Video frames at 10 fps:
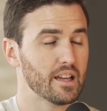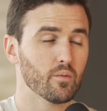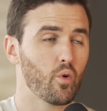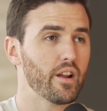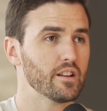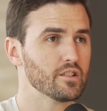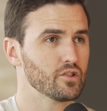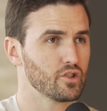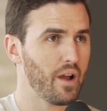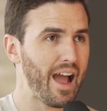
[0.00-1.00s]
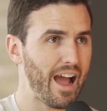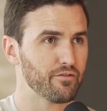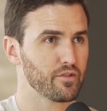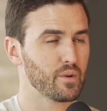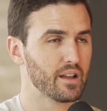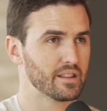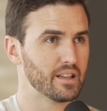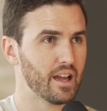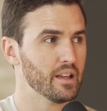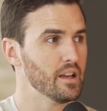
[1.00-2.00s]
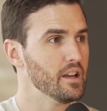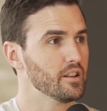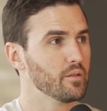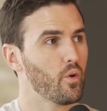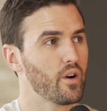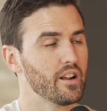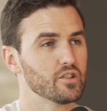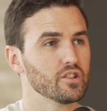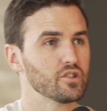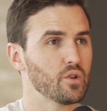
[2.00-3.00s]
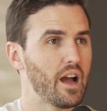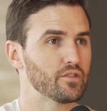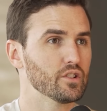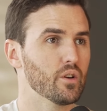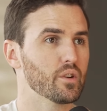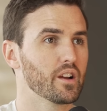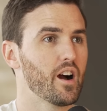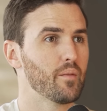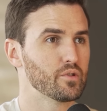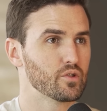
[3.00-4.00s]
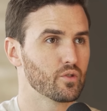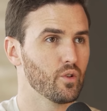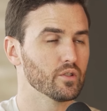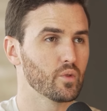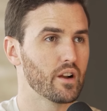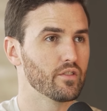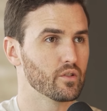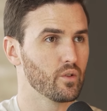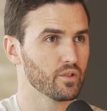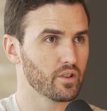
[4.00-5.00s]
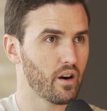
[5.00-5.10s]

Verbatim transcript: And the more energy that you have throughout the day, the more energy that you have to go and accomplish your goals, whatever your goals